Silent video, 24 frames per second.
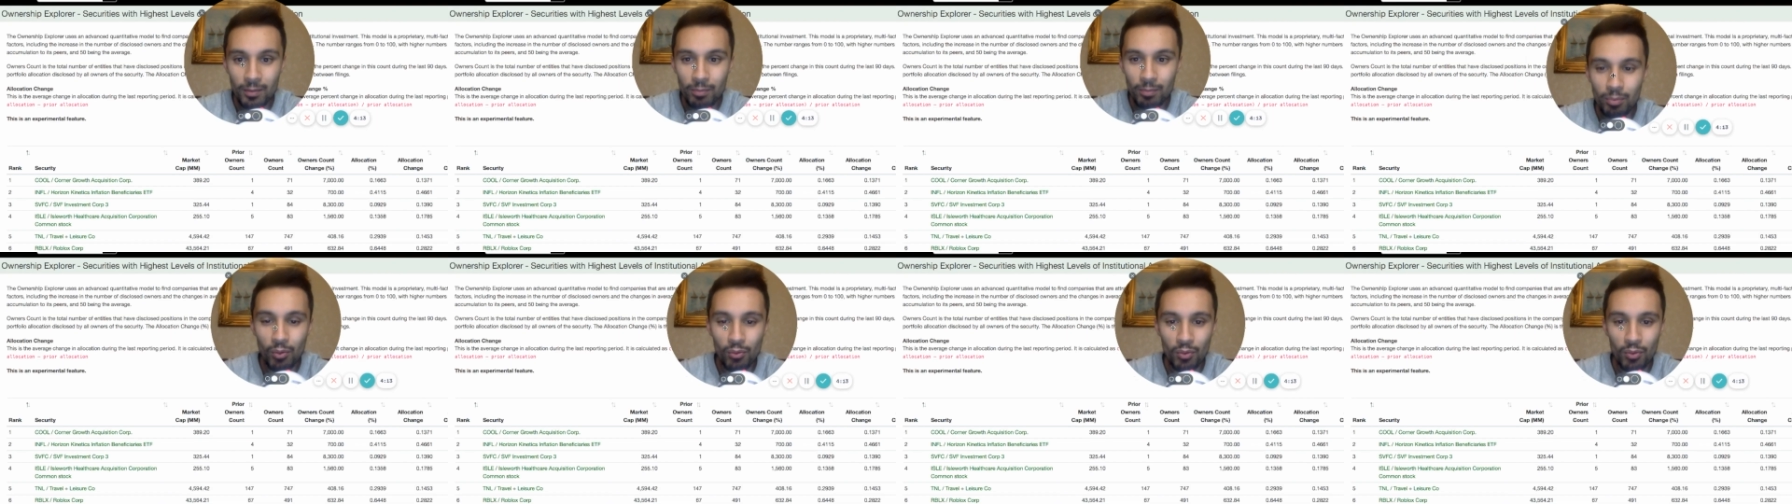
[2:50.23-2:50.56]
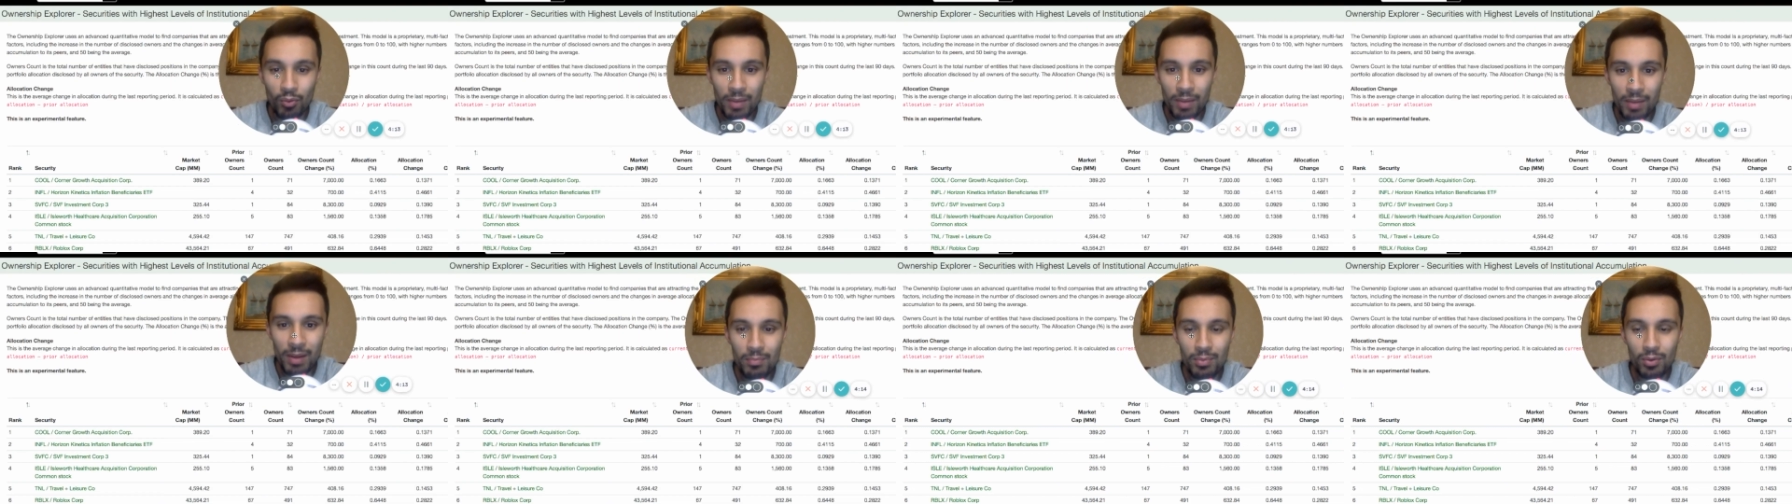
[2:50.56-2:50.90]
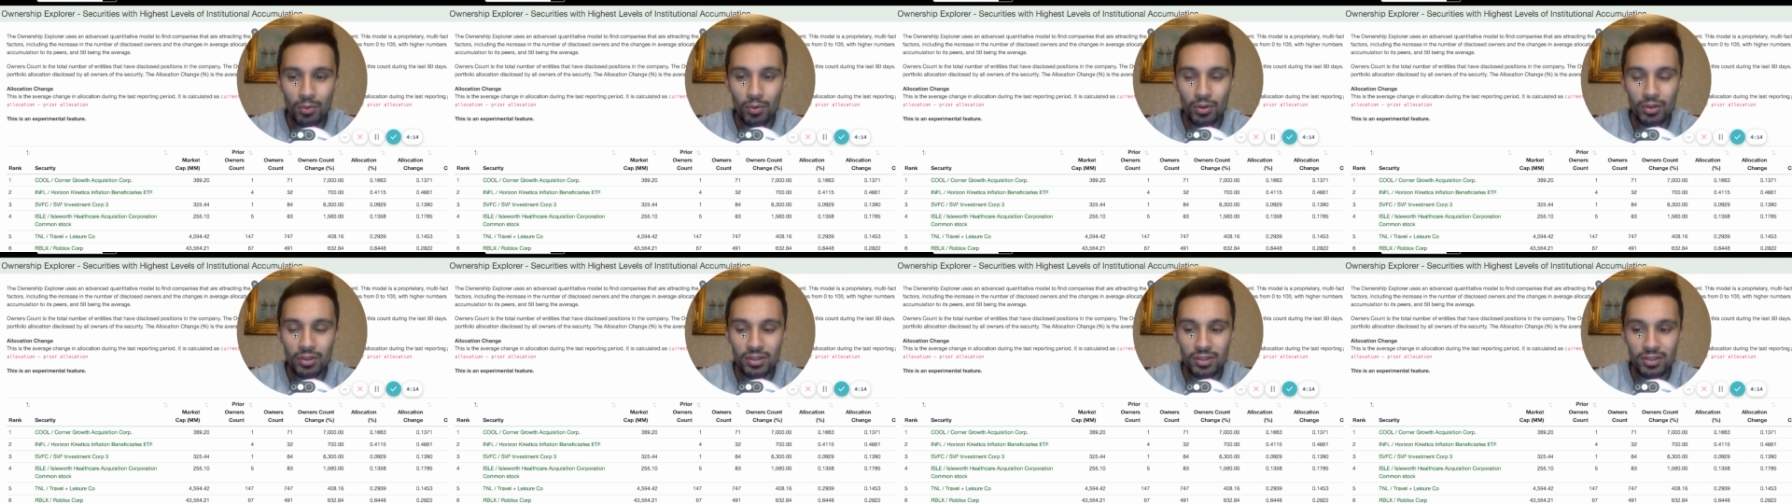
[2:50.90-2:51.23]
But
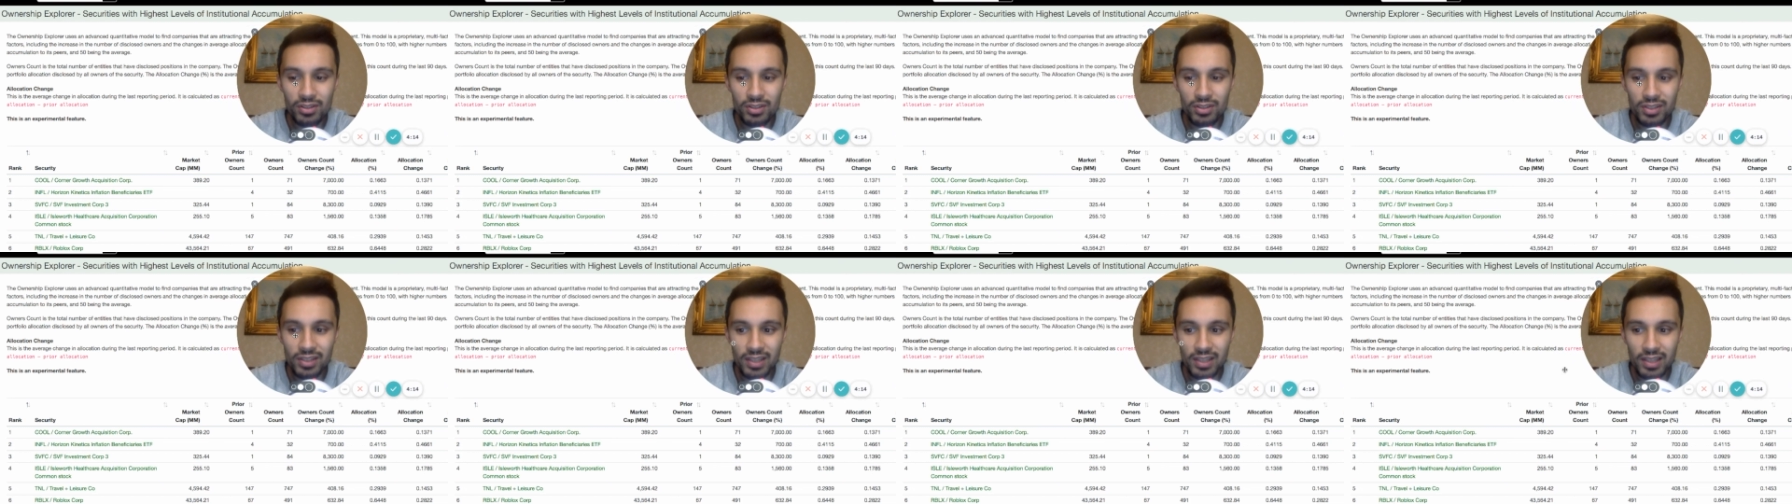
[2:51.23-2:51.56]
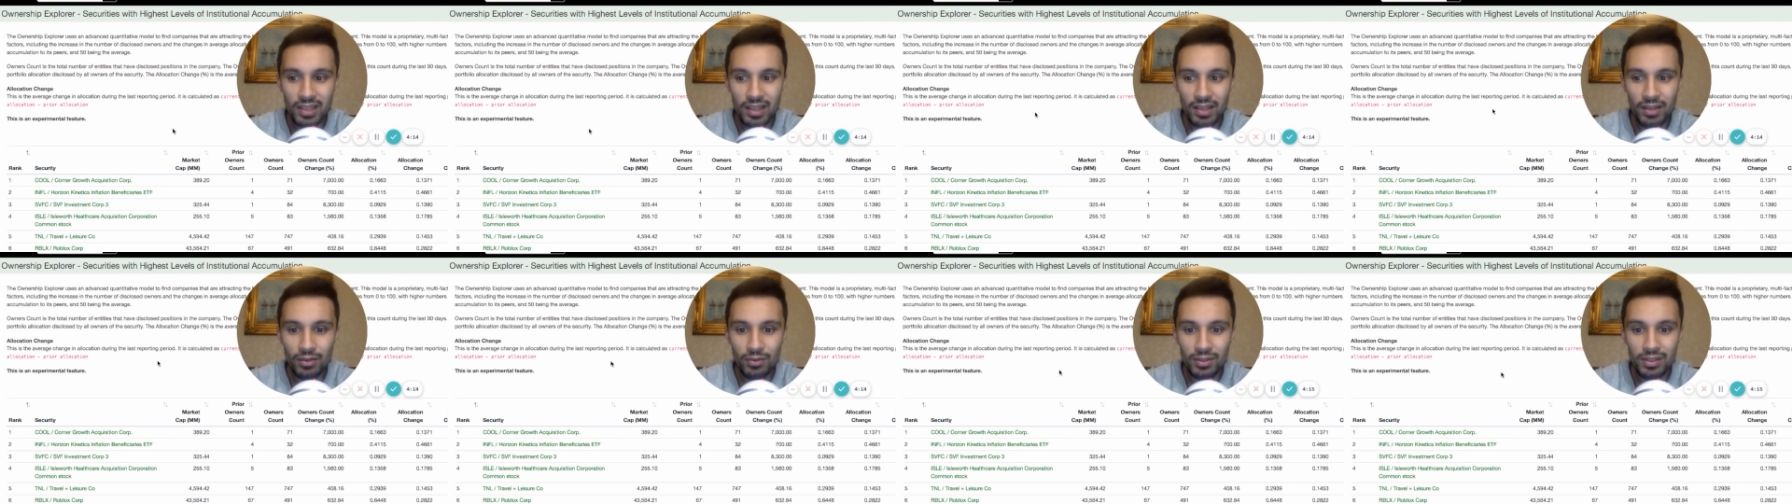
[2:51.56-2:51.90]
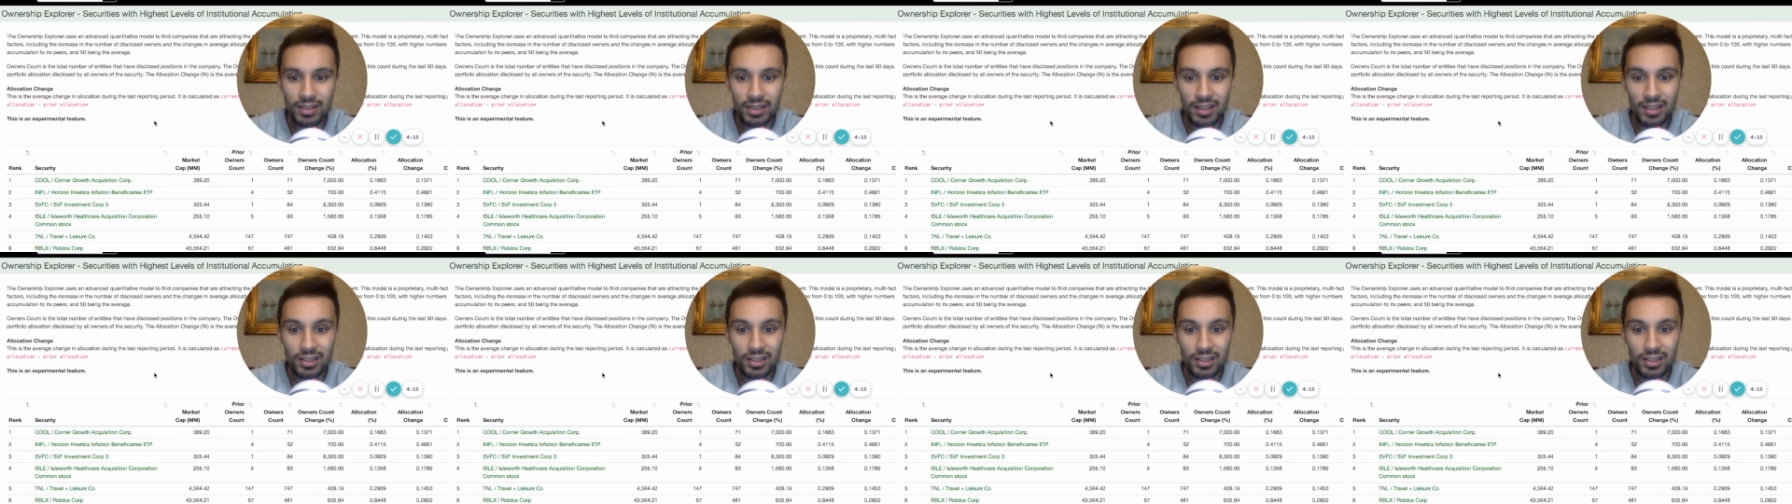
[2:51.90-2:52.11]
remember, what you can see here is